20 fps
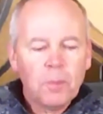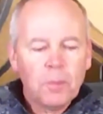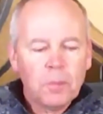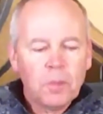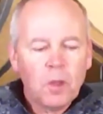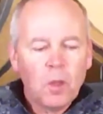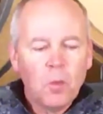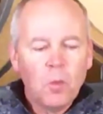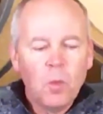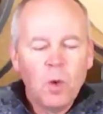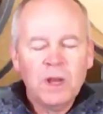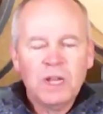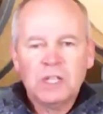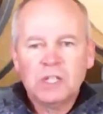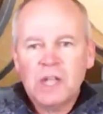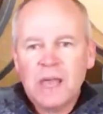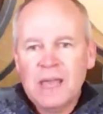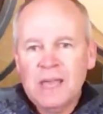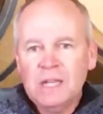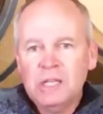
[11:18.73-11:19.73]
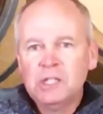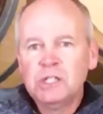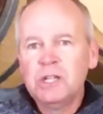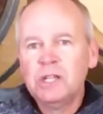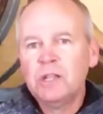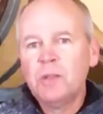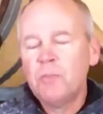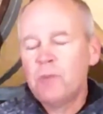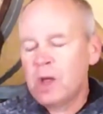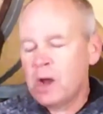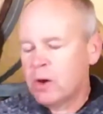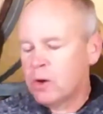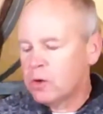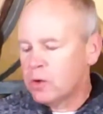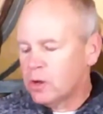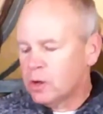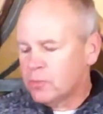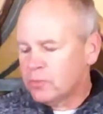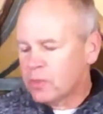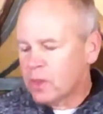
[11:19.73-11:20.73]
When it's aged in the barrel,
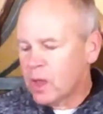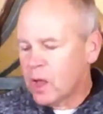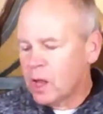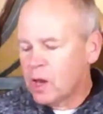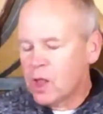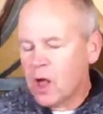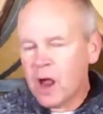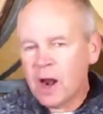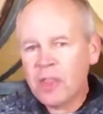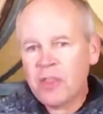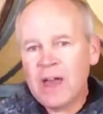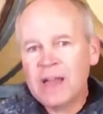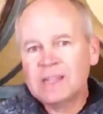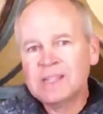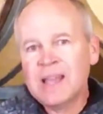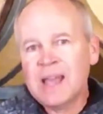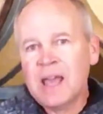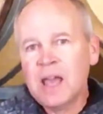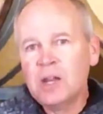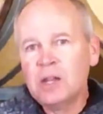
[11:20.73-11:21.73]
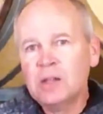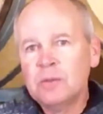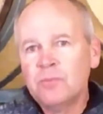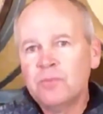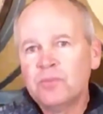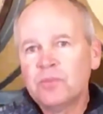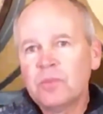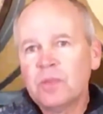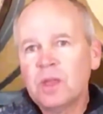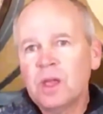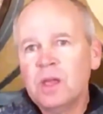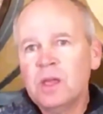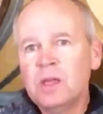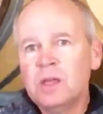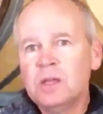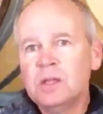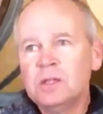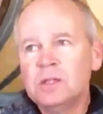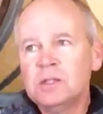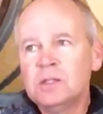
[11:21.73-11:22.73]
a lot of that tannin
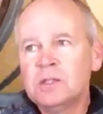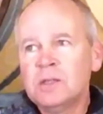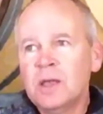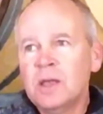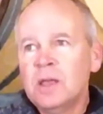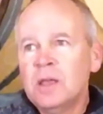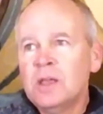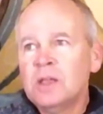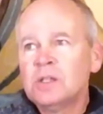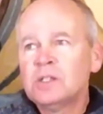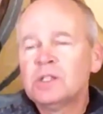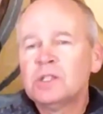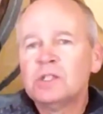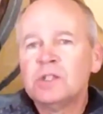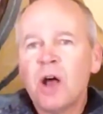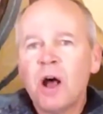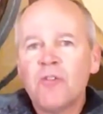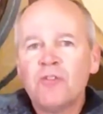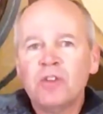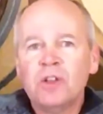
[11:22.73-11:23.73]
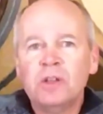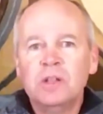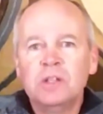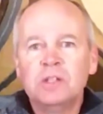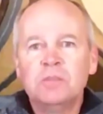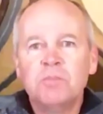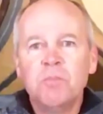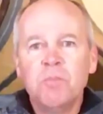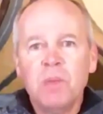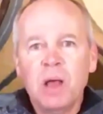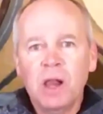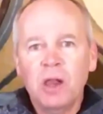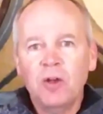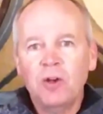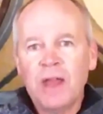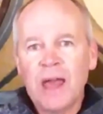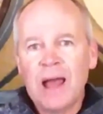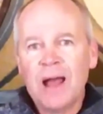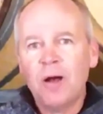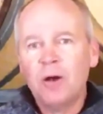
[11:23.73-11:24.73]
is softened, it's mellowed
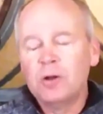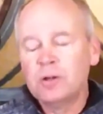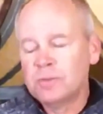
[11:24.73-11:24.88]
out.